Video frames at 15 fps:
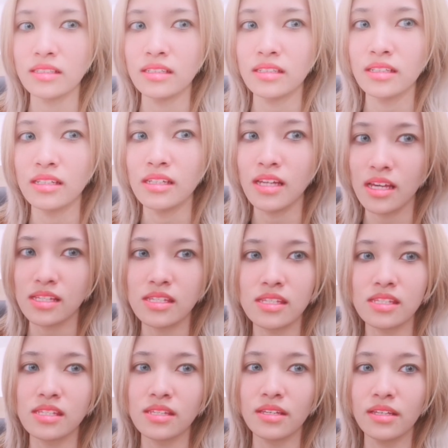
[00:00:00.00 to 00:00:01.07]
Yes.
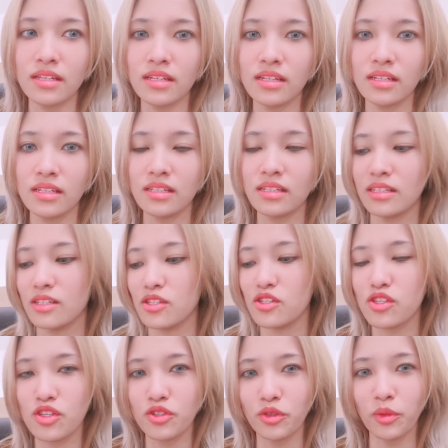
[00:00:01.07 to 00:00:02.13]

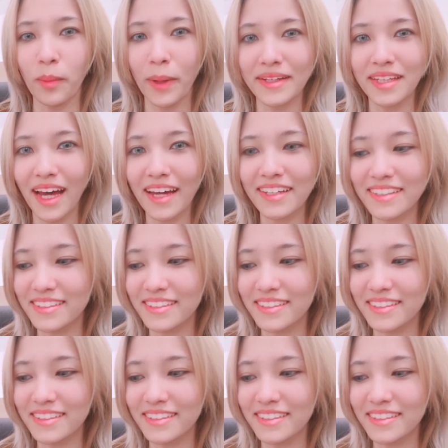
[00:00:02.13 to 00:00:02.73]
Screw my diet.